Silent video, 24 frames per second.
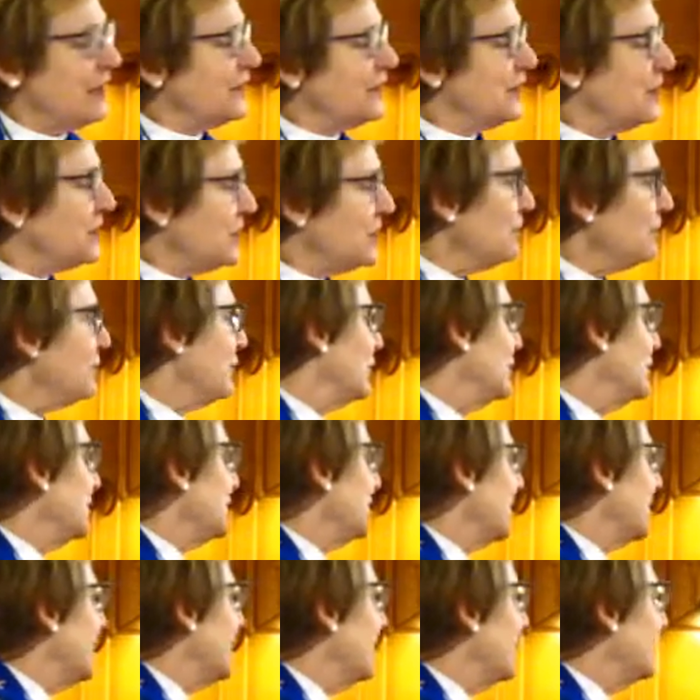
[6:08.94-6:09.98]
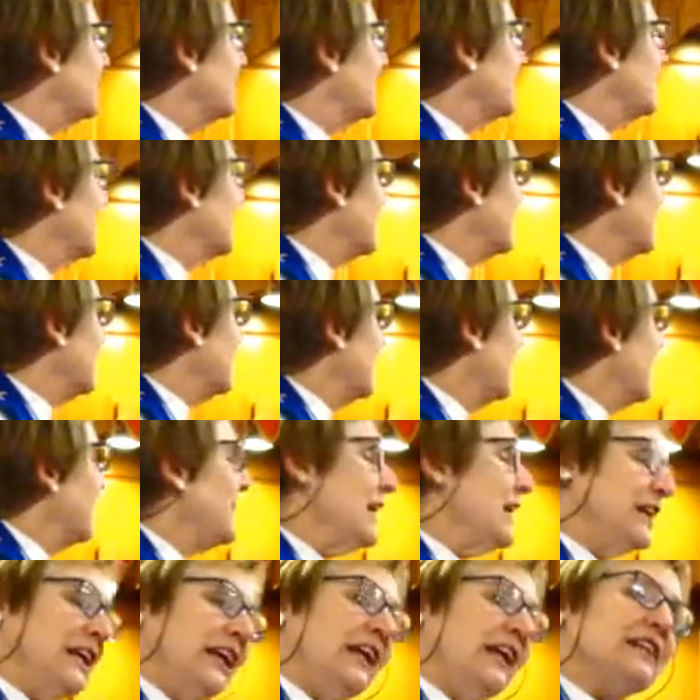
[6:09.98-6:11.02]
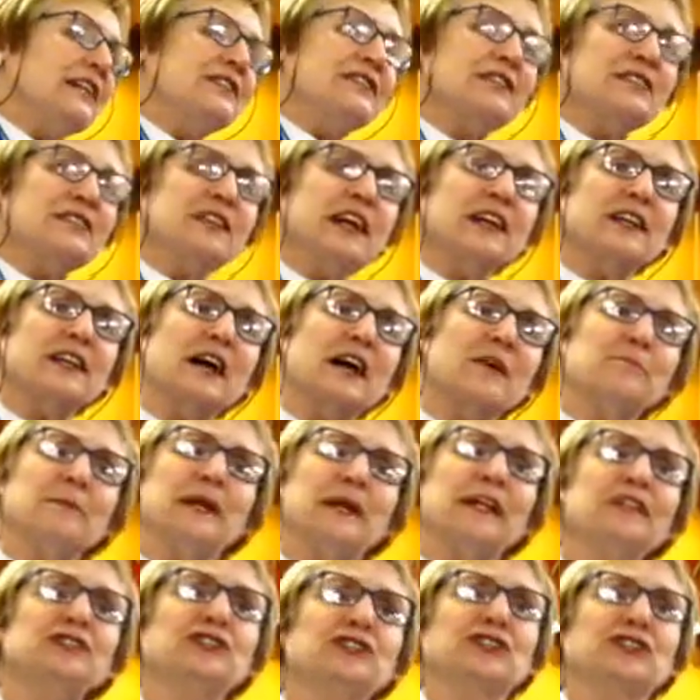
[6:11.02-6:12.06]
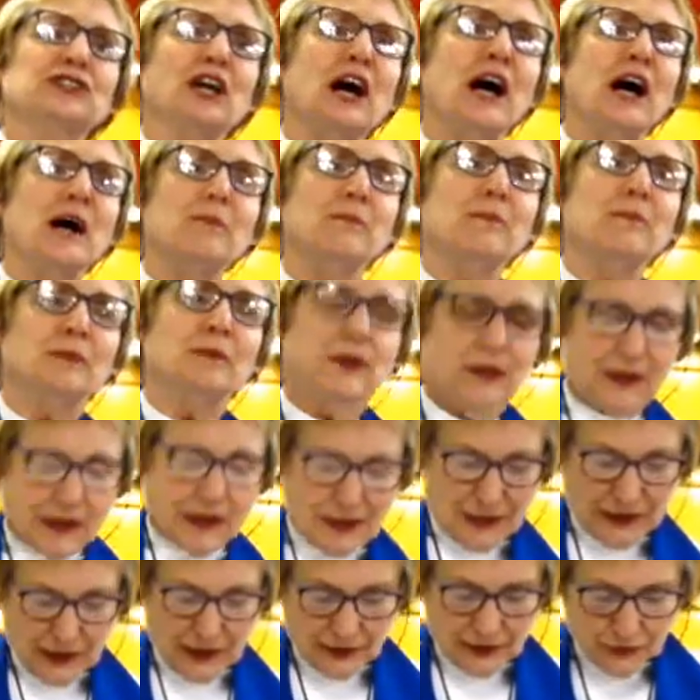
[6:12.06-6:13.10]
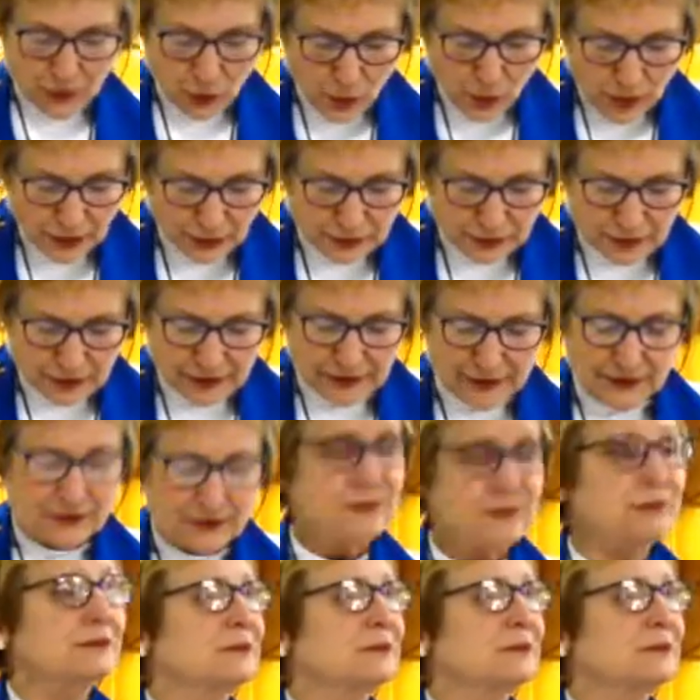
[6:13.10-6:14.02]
The difference is that he set up his shop in the wilderness.